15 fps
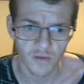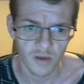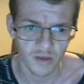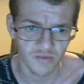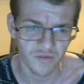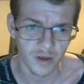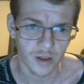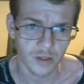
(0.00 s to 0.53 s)
In
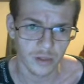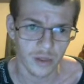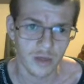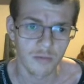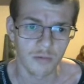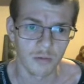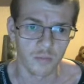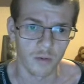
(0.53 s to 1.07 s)
fact, he
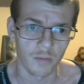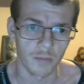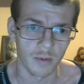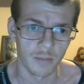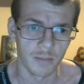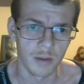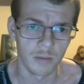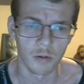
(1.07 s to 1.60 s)
would probably
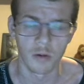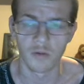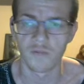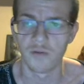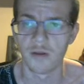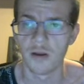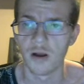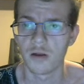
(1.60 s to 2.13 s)
be one of
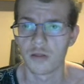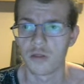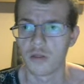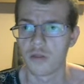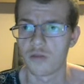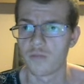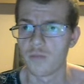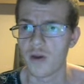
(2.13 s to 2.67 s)

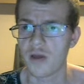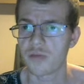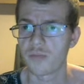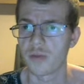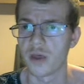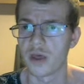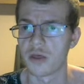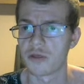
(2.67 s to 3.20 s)
United's best
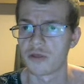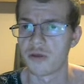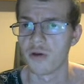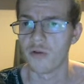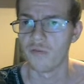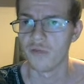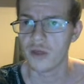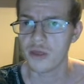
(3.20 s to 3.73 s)
players
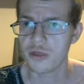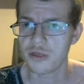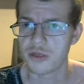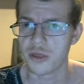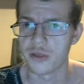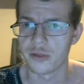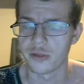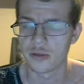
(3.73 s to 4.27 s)
still this
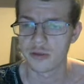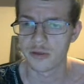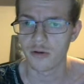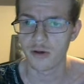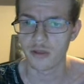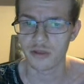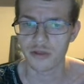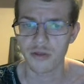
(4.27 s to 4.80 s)
season. So
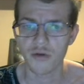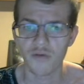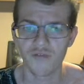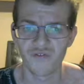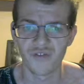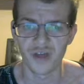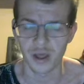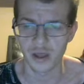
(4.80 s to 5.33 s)
I still
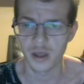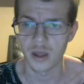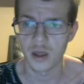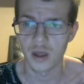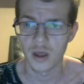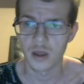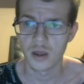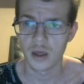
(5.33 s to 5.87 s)
think
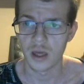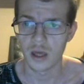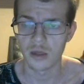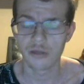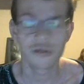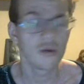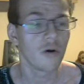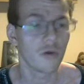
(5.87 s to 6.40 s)

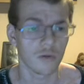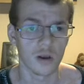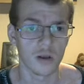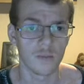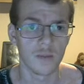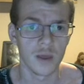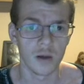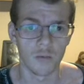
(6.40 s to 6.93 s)
he's not going to
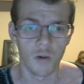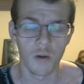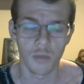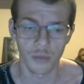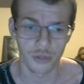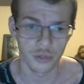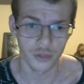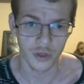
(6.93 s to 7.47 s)
be a
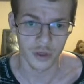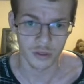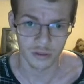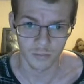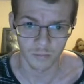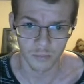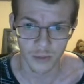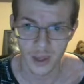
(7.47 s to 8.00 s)

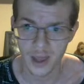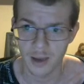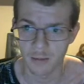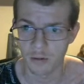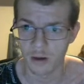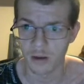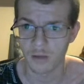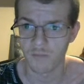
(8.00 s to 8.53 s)
one-season player,
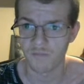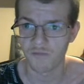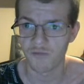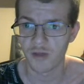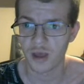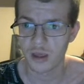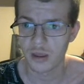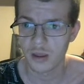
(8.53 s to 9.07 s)
I don't
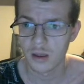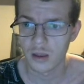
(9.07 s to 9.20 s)
think.